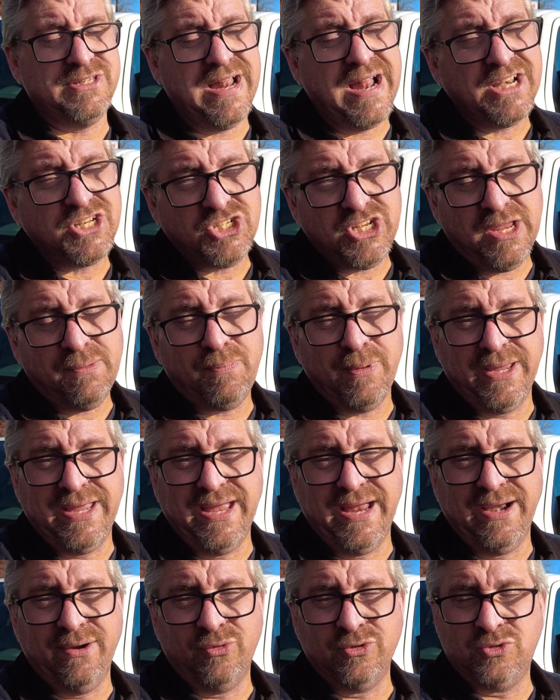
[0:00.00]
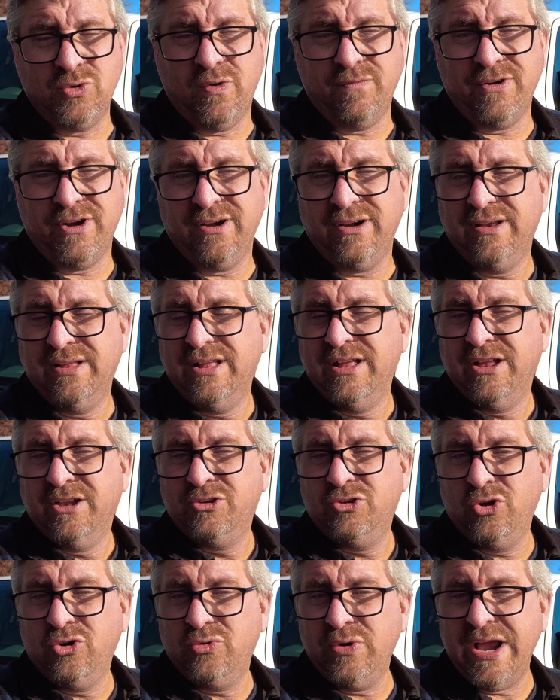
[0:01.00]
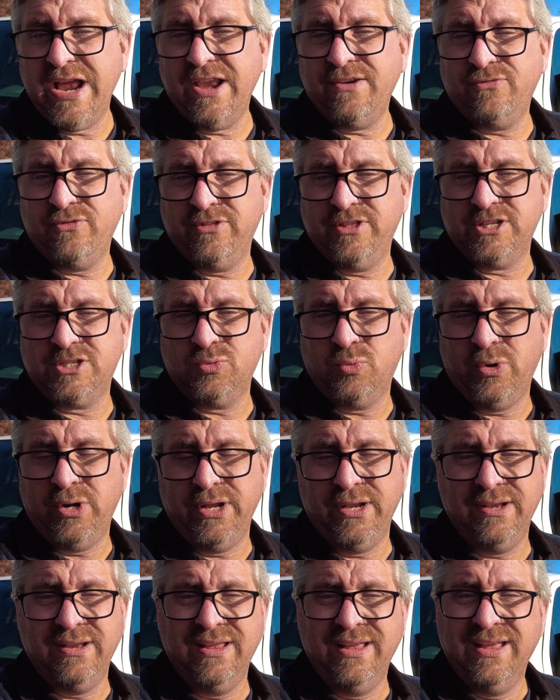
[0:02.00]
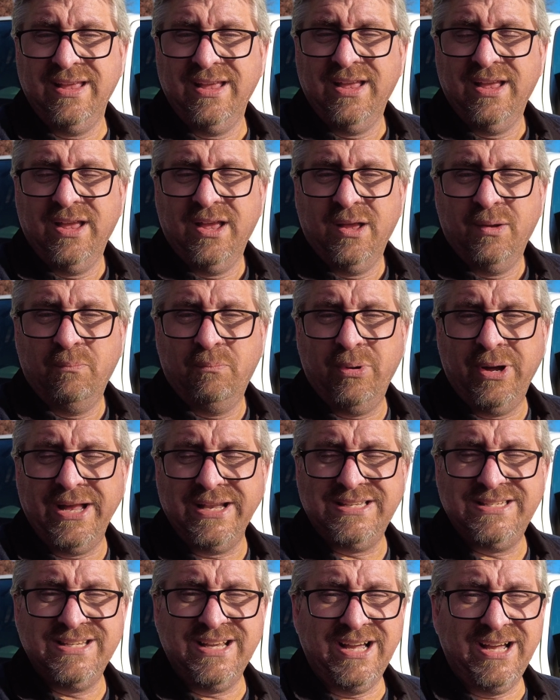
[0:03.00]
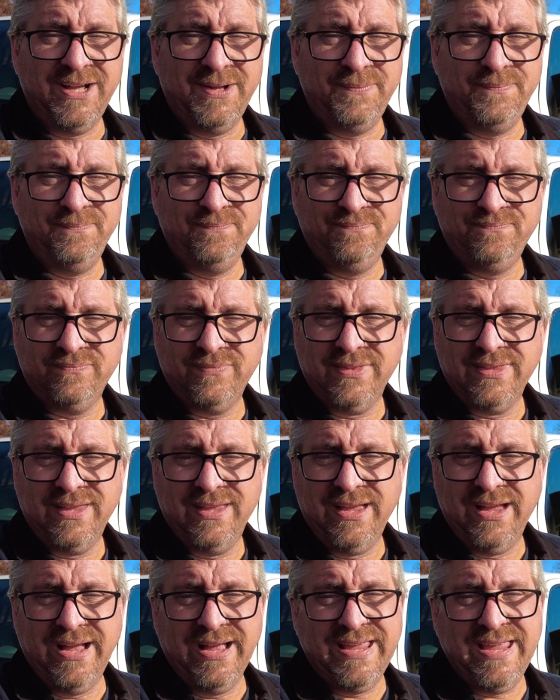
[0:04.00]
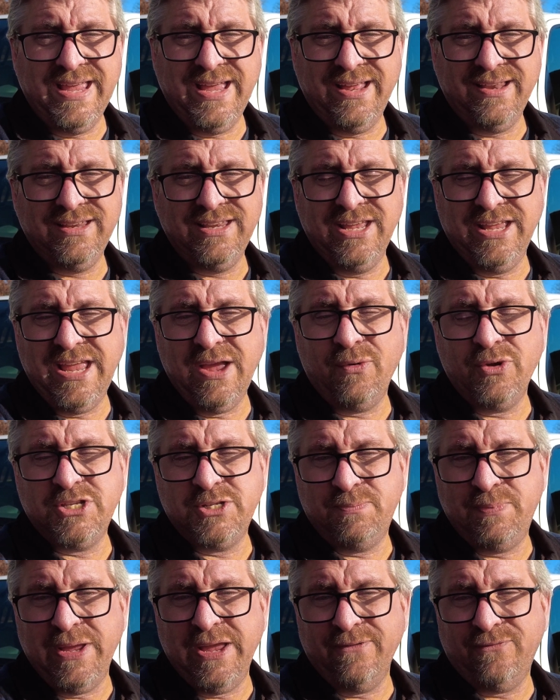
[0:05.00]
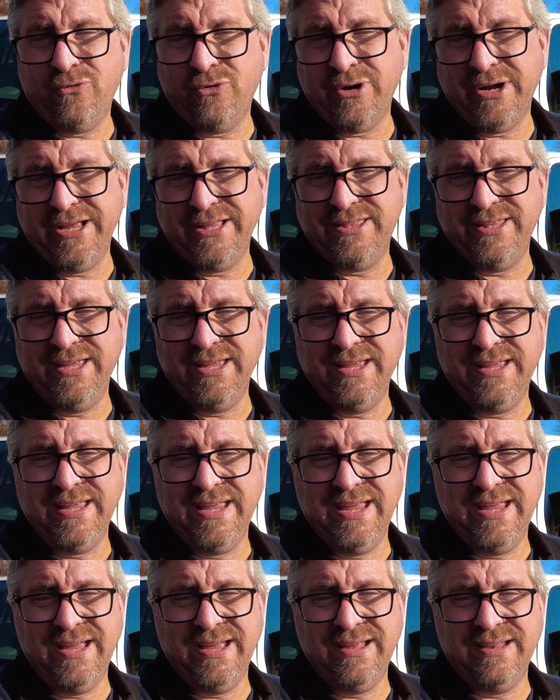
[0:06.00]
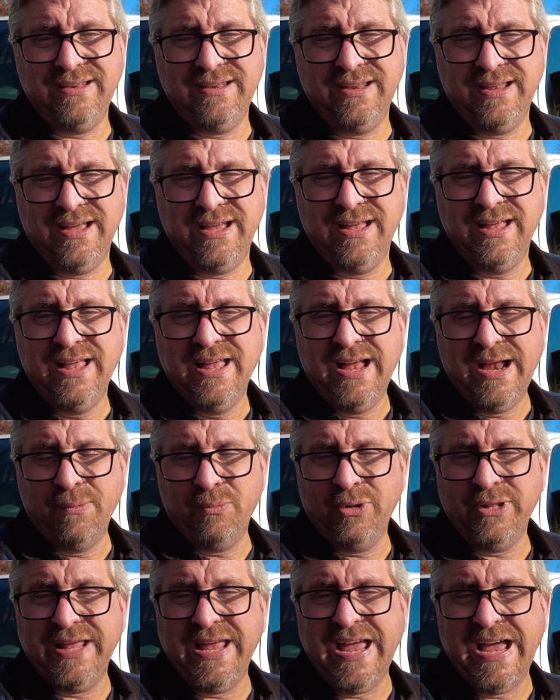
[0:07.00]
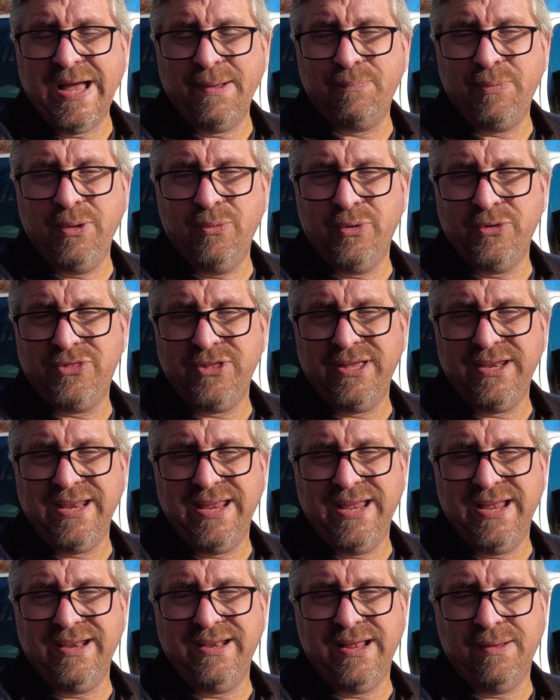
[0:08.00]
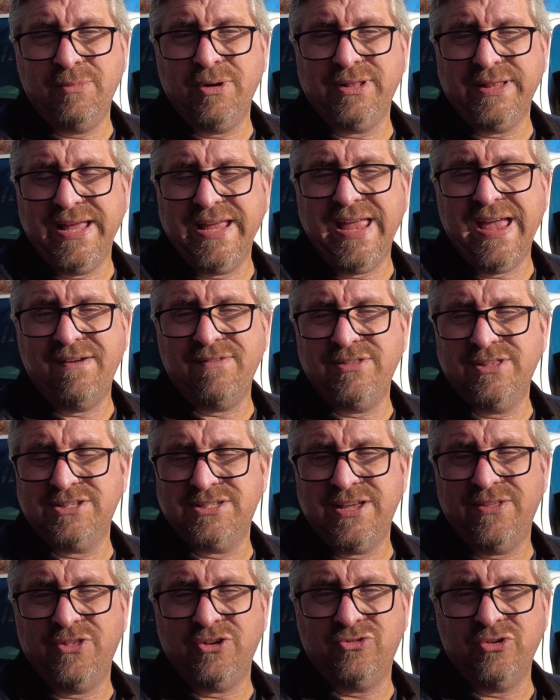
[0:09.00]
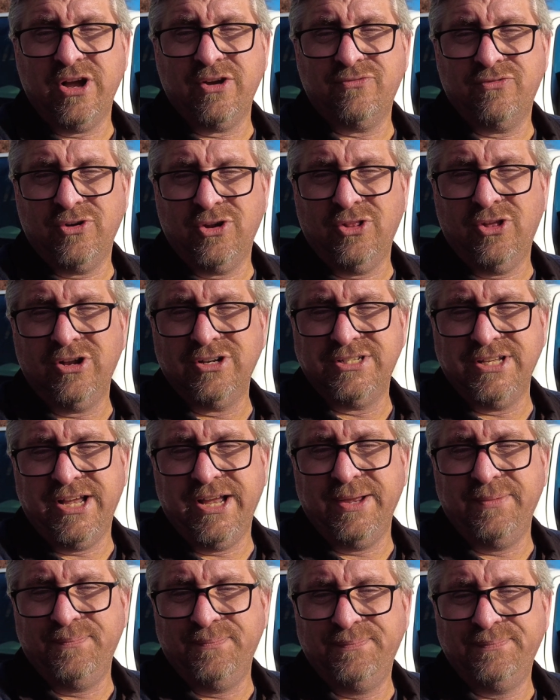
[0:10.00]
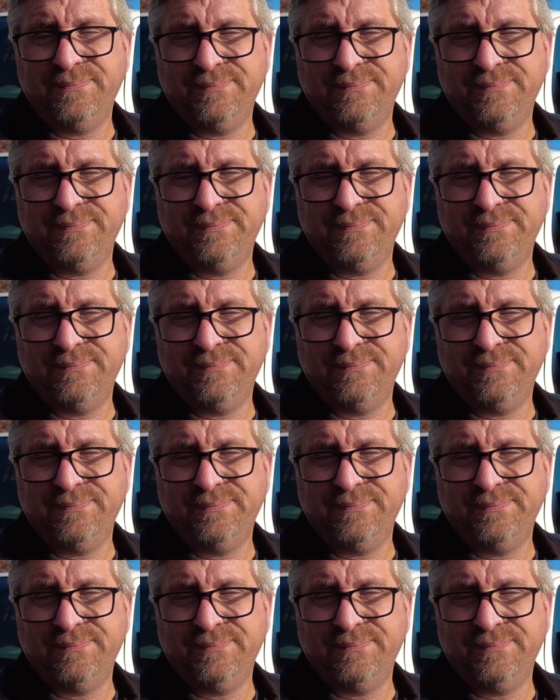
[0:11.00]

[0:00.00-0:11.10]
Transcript: it's not cheap again. It was over $2 grand for this one. But again, you get what you pay for, I think. And I'm really happy with it. And I'm going to like having this on the truck for a long time.